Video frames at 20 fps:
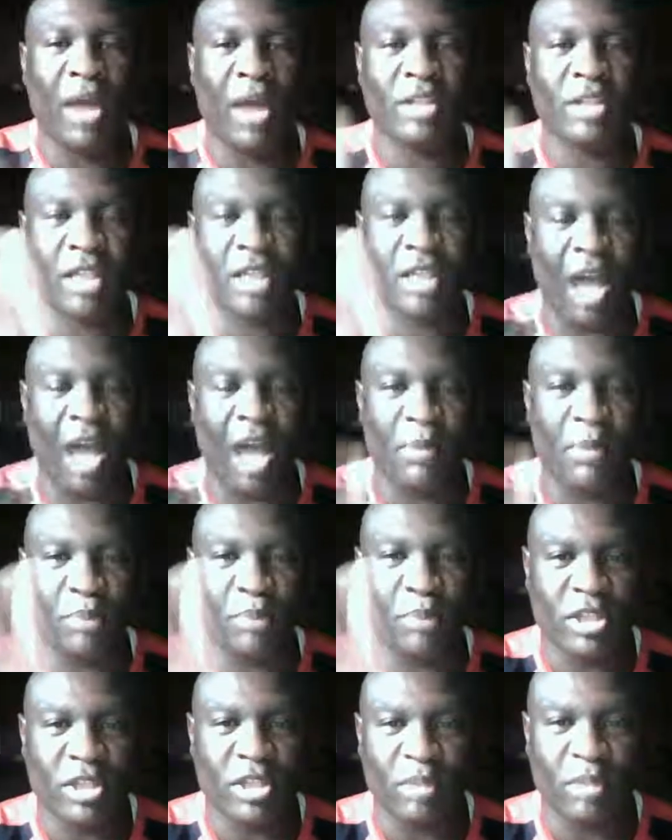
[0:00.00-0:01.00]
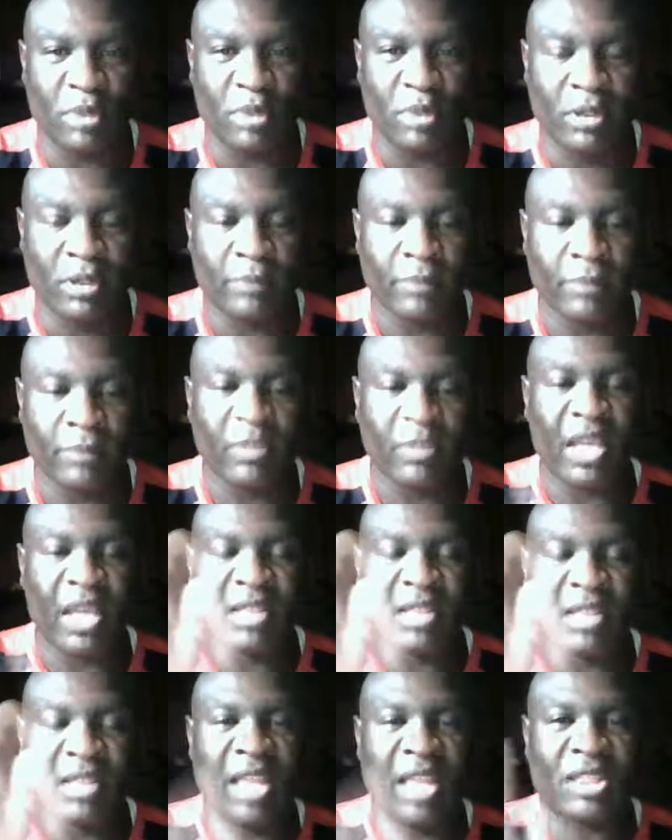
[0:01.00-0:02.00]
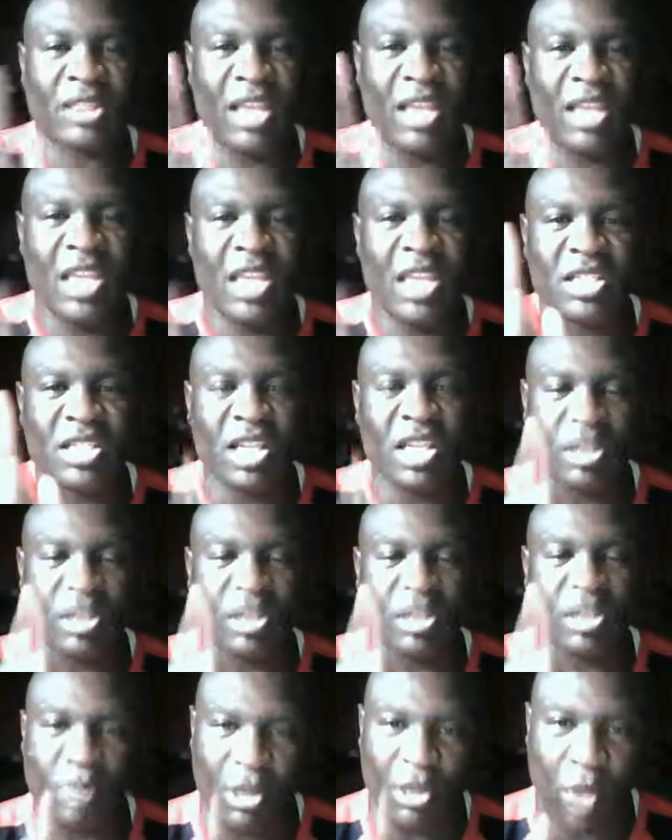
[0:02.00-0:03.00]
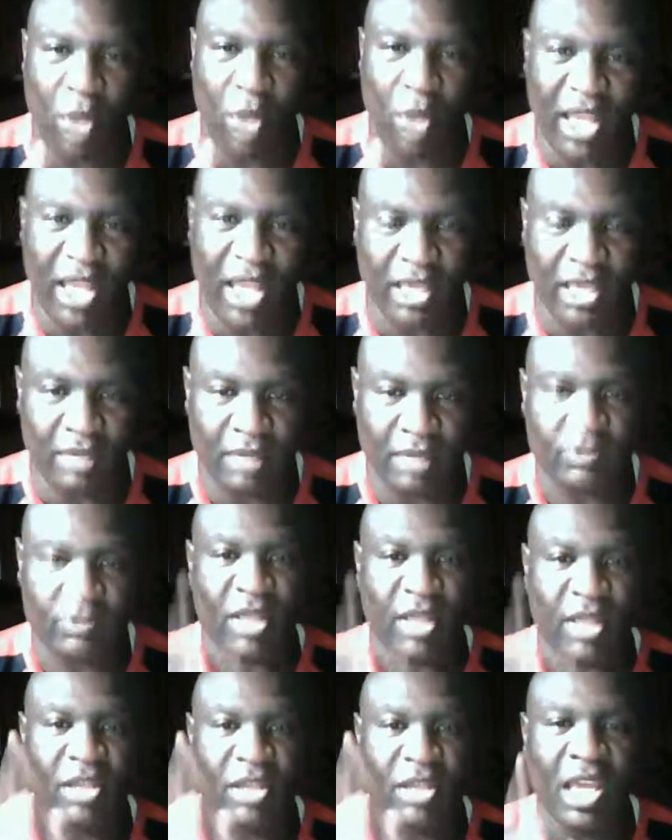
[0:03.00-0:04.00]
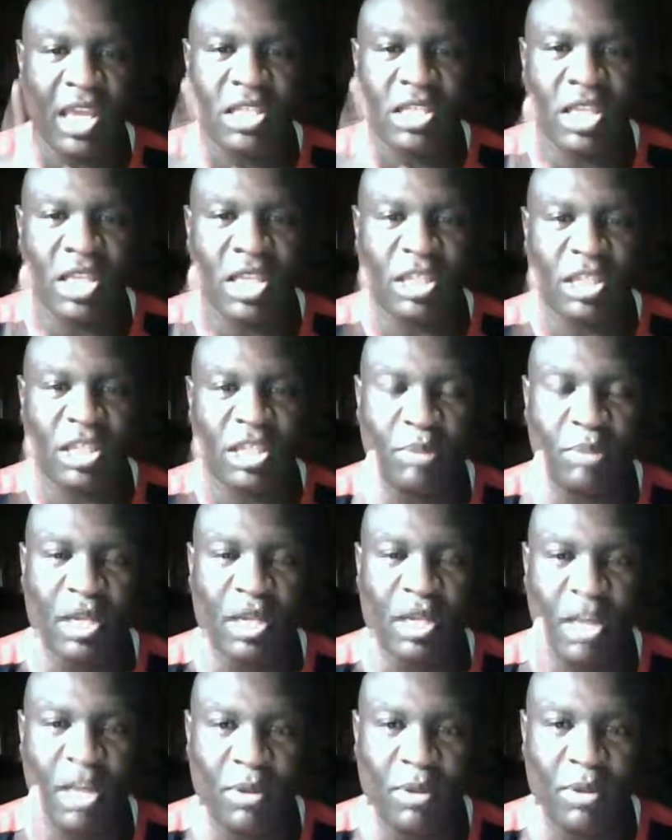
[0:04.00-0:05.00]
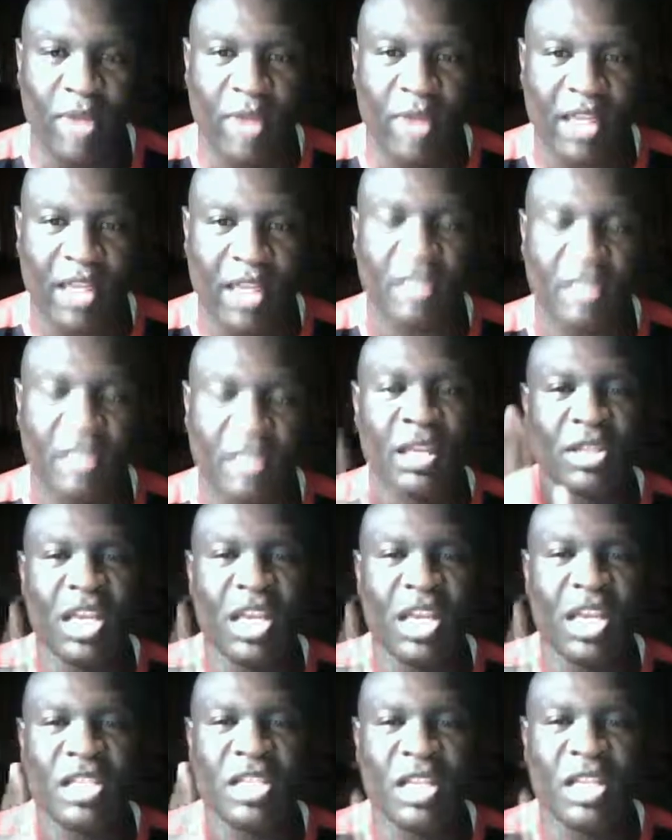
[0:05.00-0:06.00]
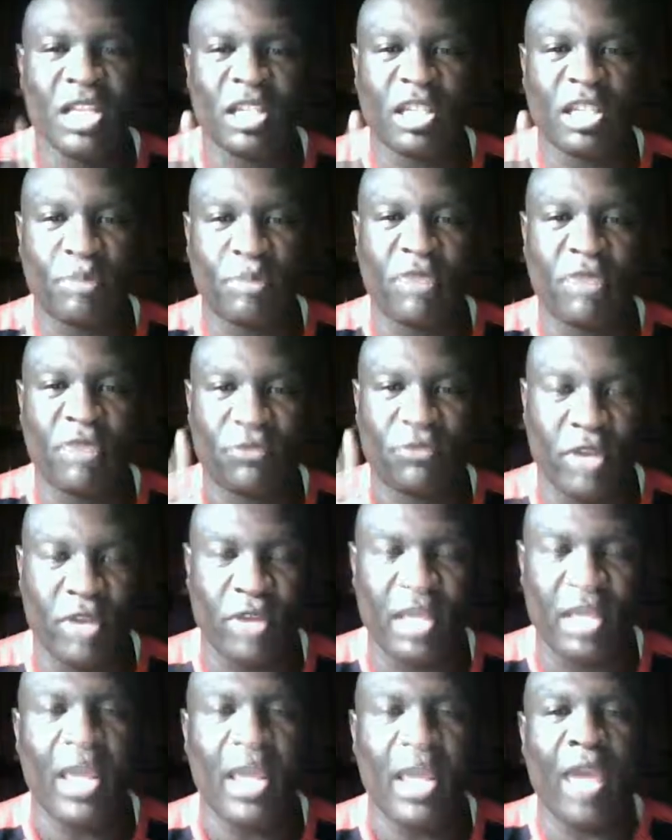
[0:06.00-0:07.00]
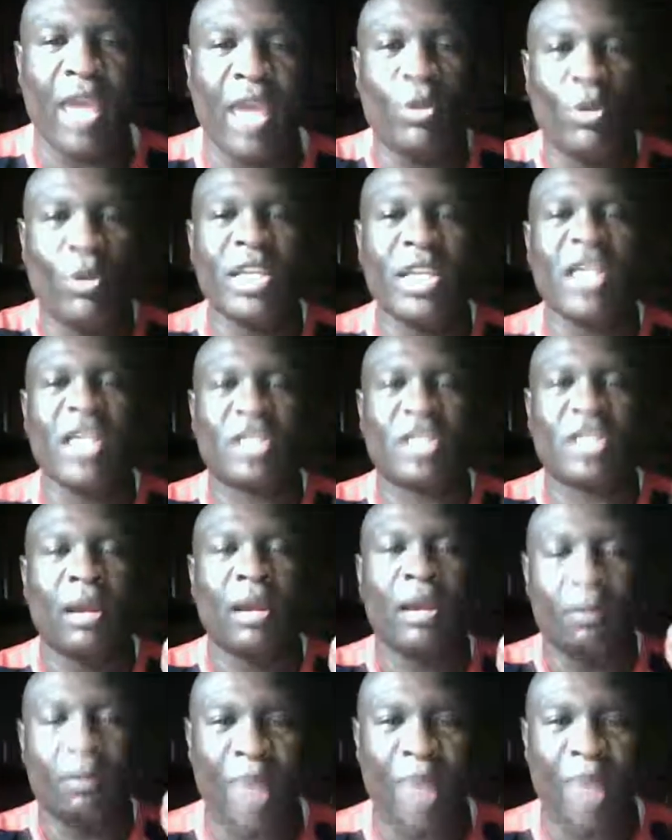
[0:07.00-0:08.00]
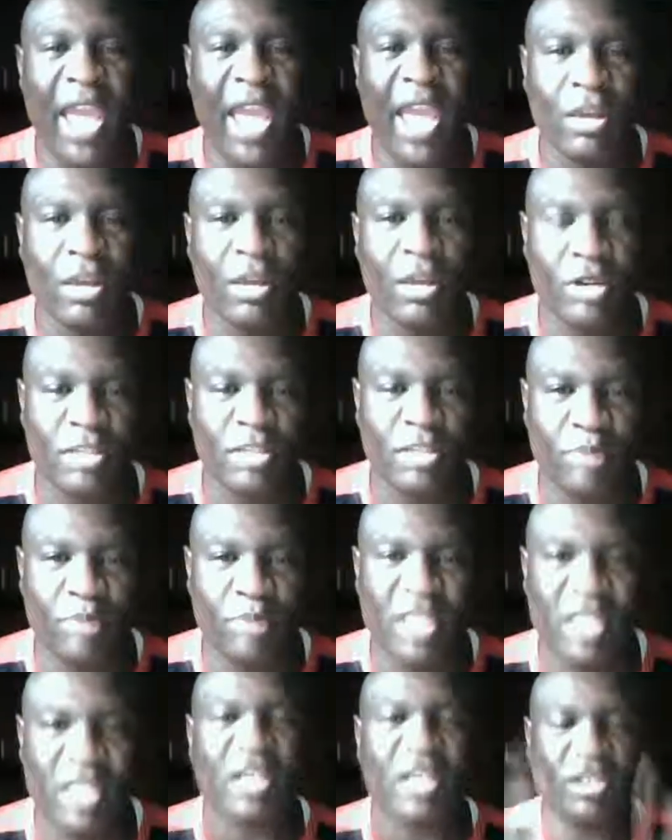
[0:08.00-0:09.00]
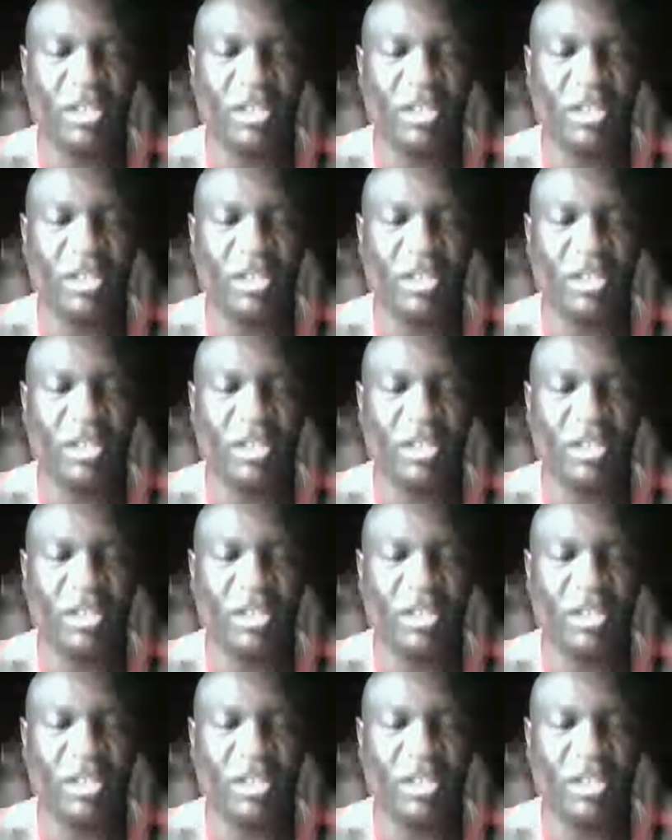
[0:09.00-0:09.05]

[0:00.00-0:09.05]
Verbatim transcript: the common principle that these need to be awakened. These need to be liberated. These need to be free. And we need to bang on this beast to